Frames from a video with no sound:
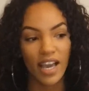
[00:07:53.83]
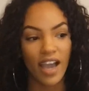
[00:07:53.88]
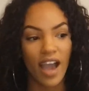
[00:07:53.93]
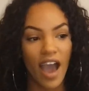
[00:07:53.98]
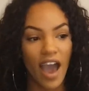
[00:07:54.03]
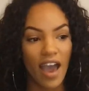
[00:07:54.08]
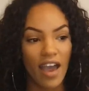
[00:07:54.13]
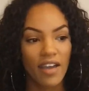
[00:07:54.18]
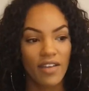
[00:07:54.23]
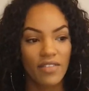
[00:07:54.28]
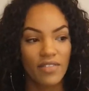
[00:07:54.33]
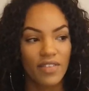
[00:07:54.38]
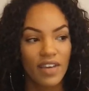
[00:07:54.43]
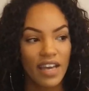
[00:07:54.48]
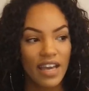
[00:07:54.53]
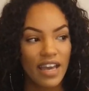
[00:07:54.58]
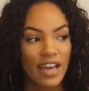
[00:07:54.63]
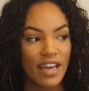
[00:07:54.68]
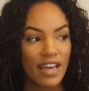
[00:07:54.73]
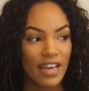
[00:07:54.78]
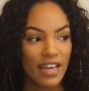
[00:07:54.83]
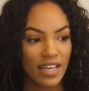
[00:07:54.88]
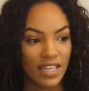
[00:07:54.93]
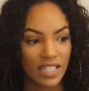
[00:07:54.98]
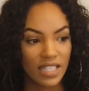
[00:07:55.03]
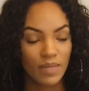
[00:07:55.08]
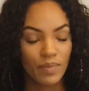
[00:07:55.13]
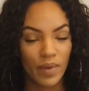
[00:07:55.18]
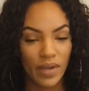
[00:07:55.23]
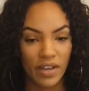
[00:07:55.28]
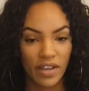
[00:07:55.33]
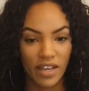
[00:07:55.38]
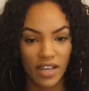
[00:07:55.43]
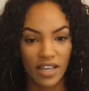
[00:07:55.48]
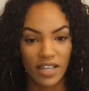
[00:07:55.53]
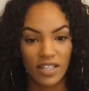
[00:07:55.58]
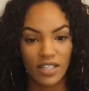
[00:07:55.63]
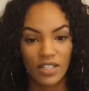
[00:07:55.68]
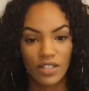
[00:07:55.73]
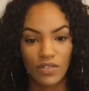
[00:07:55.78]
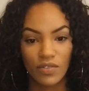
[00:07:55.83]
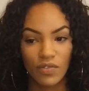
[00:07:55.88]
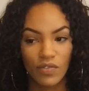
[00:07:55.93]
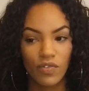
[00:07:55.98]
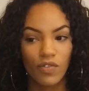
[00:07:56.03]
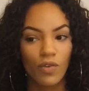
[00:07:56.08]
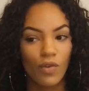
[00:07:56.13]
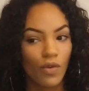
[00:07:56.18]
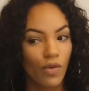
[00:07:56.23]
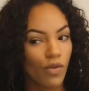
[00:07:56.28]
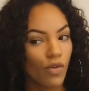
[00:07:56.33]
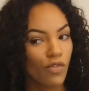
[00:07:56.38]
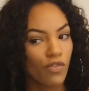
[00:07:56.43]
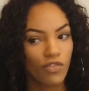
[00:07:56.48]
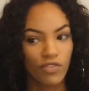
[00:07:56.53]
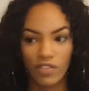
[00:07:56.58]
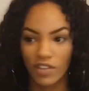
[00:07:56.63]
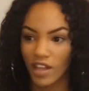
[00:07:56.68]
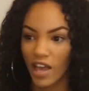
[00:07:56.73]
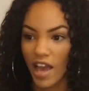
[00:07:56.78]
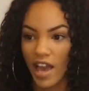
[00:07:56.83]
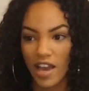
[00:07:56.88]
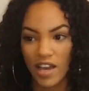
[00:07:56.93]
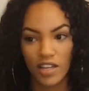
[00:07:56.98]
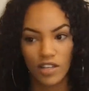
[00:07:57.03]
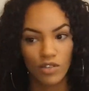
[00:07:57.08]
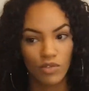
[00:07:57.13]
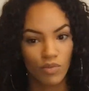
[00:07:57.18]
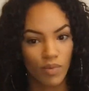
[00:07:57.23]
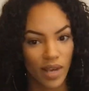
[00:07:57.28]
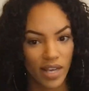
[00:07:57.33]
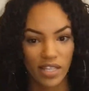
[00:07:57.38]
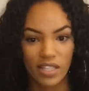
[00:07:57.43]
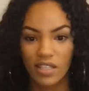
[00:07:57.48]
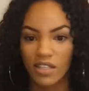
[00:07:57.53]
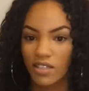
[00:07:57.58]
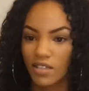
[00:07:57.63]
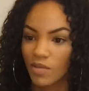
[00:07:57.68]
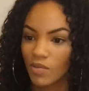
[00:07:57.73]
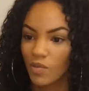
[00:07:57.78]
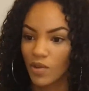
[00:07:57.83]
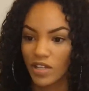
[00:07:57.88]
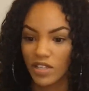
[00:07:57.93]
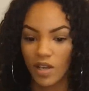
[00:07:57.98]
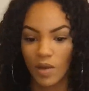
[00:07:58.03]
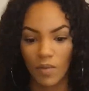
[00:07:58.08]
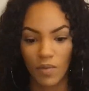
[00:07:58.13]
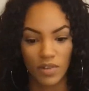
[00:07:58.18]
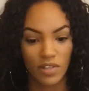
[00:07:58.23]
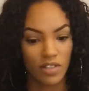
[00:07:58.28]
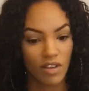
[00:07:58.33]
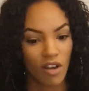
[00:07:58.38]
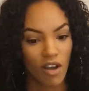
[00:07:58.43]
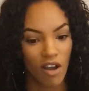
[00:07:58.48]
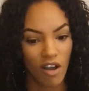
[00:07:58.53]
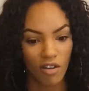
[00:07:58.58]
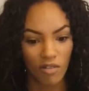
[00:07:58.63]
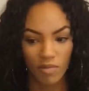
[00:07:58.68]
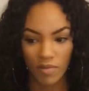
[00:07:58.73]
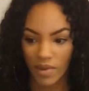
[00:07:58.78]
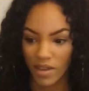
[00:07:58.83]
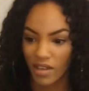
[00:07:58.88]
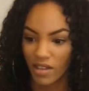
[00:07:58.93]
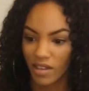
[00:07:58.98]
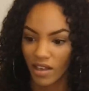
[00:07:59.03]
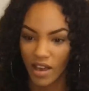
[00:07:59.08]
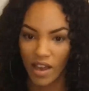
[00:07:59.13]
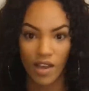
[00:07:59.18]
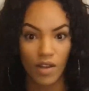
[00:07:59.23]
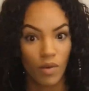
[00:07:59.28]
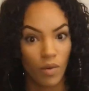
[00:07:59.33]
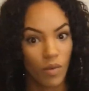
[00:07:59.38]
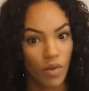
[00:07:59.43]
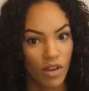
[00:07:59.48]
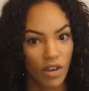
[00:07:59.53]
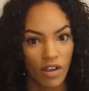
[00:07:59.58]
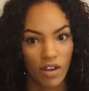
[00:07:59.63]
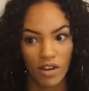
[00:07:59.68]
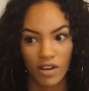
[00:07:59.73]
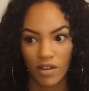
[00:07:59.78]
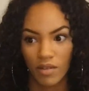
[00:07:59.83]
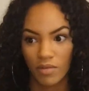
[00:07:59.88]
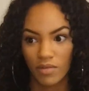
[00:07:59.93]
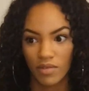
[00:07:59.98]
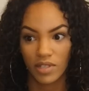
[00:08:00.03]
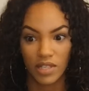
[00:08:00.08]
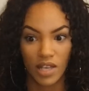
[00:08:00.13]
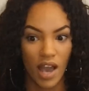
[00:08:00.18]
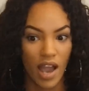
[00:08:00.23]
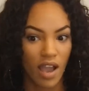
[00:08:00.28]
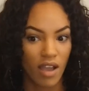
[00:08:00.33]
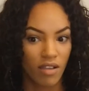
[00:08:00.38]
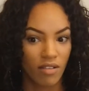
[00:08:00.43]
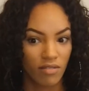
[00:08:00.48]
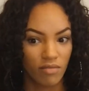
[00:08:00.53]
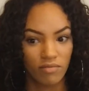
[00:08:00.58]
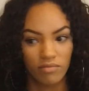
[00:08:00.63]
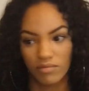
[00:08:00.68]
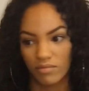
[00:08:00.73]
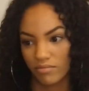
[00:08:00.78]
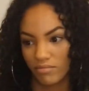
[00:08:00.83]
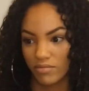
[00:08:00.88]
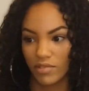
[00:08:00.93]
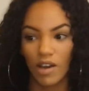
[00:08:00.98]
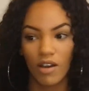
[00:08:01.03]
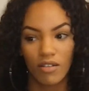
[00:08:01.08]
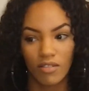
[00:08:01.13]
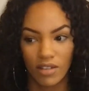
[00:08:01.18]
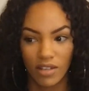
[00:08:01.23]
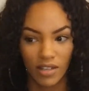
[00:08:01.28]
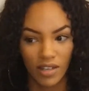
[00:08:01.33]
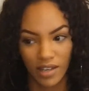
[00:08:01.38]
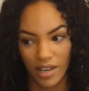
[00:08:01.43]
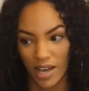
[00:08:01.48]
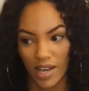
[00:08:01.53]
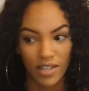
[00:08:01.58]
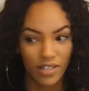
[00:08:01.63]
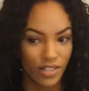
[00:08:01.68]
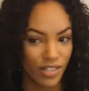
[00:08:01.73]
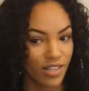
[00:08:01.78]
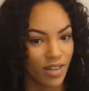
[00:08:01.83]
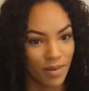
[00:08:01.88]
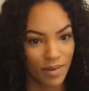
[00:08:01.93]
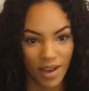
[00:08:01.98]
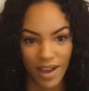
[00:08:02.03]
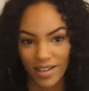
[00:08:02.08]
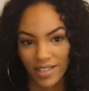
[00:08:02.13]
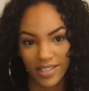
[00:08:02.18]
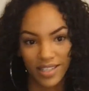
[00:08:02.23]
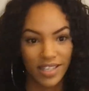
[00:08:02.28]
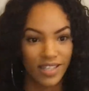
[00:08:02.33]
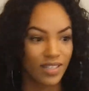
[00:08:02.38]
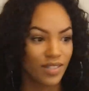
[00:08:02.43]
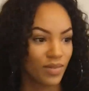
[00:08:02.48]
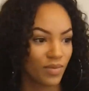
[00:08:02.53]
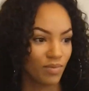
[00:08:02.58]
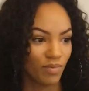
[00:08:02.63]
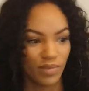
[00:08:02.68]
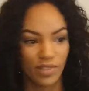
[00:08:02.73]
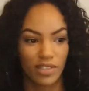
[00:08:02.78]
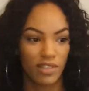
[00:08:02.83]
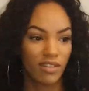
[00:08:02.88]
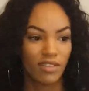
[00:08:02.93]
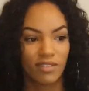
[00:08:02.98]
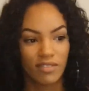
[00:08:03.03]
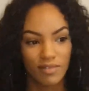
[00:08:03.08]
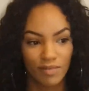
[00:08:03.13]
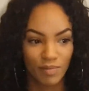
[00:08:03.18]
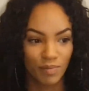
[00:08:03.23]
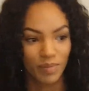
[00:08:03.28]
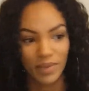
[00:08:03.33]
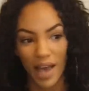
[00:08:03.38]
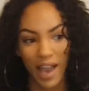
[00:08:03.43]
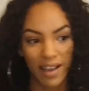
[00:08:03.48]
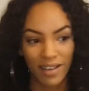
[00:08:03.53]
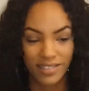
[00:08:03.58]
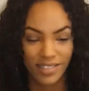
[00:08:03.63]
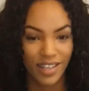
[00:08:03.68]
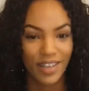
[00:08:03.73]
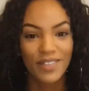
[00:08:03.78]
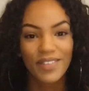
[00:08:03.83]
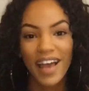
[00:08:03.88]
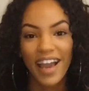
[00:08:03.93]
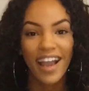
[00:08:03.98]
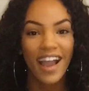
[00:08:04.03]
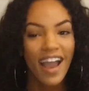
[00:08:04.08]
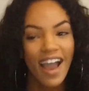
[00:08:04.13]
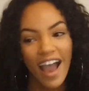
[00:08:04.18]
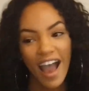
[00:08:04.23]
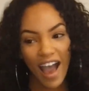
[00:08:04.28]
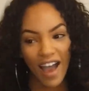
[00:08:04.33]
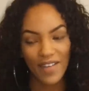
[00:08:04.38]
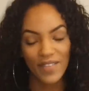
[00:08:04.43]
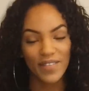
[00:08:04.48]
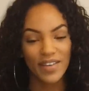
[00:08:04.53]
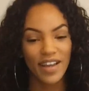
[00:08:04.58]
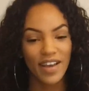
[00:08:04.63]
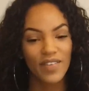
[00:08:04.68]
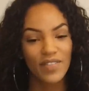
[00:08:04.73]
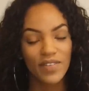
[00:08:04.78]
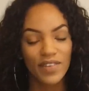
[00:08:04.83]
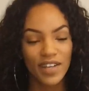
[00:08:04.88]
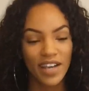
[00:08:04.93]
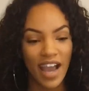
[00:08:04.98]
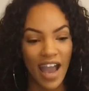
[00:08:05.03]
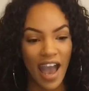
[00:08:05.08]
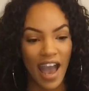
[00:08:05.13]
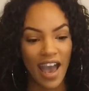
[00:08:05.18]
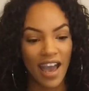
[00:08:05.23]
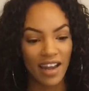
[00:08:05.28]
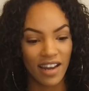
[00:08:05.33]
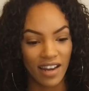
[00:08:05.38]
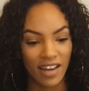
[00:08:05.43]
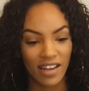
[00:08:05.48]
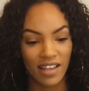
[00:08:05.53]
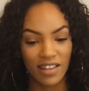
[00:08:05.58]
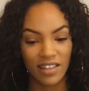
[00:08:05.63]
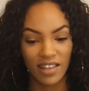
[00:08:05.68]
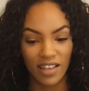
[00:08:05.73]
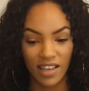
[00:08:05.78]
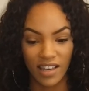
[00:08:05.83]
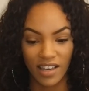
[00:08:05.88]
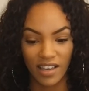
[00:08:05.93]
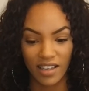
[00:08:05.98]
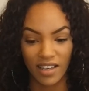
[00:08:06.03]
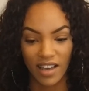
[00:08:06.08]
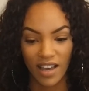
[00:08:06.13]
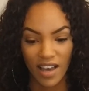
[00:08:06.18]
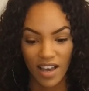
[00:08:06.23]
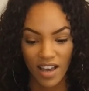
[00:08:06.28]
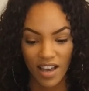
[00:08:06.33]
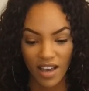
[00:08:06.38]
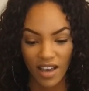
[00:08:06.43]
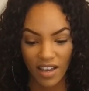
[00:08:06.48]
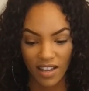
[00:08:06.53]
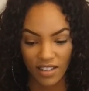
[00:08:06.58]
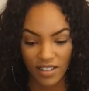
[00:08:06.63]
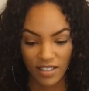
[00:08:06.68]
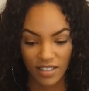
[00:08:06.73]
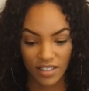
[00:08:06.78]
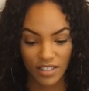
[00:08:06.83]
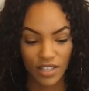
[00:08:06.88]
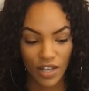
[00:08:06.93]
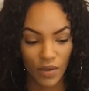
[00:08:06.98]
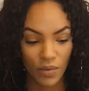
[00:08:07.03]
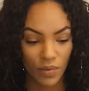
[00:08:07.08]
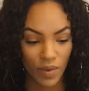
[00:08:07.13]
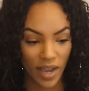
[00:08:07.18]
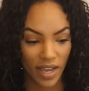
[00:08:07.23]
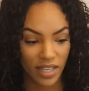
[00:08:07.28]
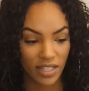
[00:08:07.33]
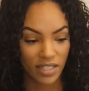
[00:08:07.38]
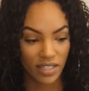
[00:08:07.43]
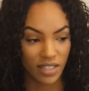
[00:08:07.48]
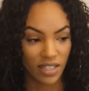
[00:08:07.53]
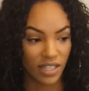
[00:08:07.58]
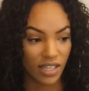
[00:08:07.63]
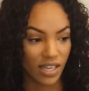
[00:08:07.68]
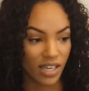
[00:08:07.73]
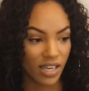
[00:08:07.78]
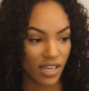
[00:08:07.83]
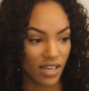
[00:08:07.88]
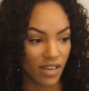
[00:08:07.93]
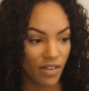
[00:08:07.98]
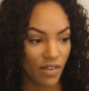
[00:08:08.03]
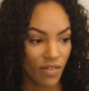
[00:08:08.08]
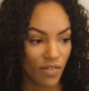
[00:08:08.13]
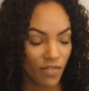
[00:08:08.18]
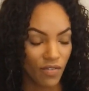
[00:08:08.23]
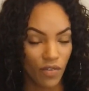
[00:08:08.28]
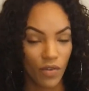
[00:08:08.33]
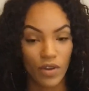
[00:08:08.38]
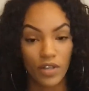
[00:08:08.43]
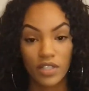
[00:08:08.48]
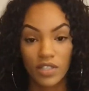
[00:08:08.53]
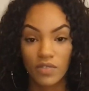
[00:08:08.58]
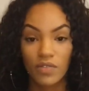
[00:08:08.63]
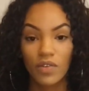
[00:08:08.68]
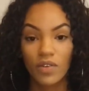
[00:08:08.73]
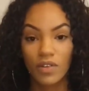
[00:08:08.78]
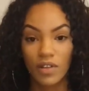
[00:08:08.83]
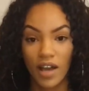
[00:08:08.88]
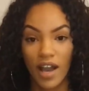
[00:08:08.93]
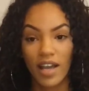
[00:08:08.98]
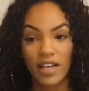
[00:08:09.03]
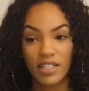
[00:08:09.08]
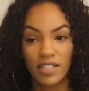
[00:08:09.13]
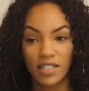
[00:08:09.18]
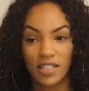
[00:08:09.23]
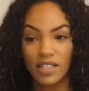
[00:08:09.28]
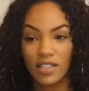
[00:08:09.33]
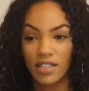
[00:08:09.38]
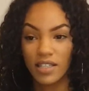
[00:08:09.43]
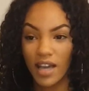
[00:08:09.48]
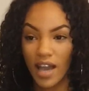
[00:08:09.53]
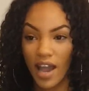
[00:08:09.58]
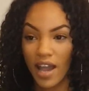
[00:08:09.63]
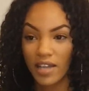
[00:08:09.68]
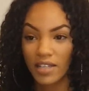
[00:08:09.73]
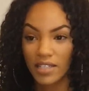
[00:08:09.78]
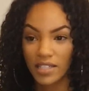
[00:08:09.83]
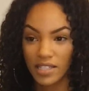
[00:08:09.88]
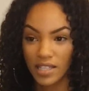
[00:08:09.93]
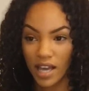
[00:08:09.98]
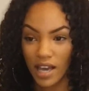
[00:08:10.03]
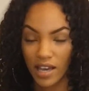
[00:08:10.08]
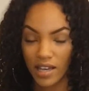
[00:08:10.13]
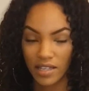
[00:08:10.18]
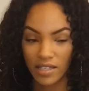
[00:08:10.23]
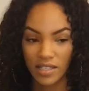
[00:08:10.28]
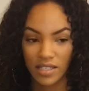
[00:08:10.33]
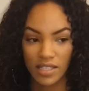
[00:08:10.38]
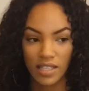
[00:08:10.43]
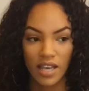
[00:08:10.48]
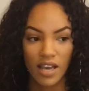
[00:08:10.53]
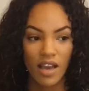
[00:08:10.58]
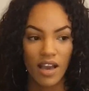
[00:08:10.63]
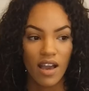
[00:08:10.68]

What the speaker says: I've experienced full-fledged racism where someone's called me the N-word and like, go to H-E-D-O-X-X with your black soap. Like, I've never had anything directly forceful as in that sense.